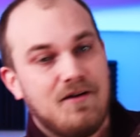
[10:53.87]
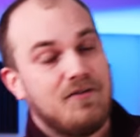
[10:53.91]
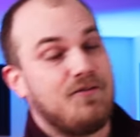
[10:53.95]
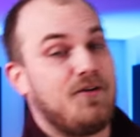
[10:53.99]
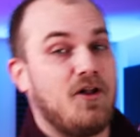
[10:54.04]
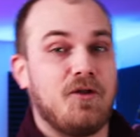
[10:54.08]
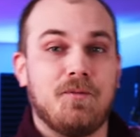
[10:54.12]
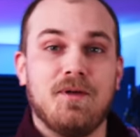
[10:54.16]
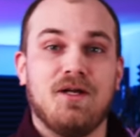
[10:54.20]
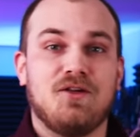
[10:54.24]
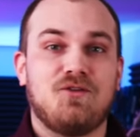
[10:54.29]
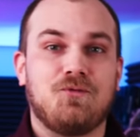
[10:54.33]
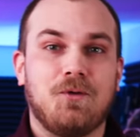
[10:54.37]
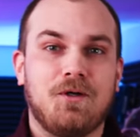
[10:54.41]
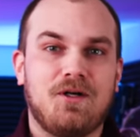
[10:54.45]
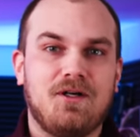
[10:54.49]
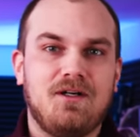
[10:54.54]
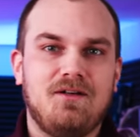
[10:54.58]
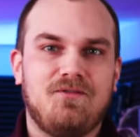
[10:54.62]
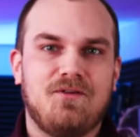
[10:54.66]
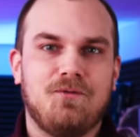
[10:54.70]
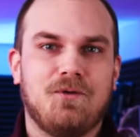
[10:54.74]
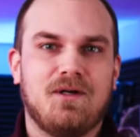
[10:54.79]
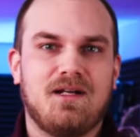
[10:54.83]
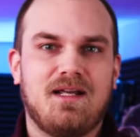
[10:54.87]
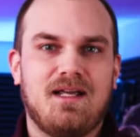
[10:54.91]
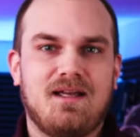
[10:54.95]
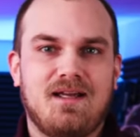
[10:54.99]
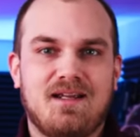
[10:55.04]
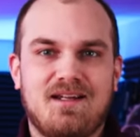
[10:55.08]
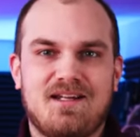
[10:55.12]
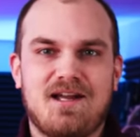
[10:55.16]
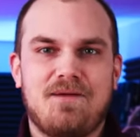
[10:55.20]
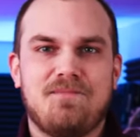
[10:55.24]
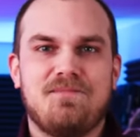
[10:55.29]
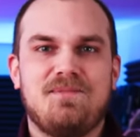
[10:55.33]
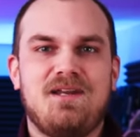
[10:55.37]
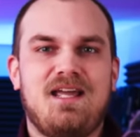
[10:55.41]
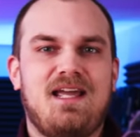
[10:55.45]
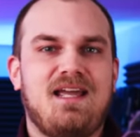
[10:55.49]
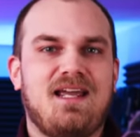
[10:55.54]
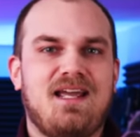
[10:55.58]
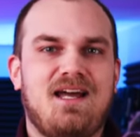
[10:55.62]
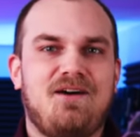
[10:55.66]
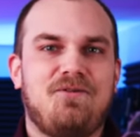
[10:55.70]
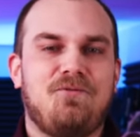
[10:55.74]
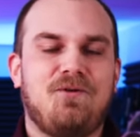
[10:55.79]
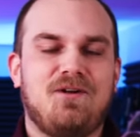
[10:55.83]
Follow me on Twitch if you want to come and
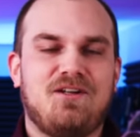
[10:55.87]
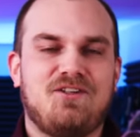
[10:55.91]
hang out,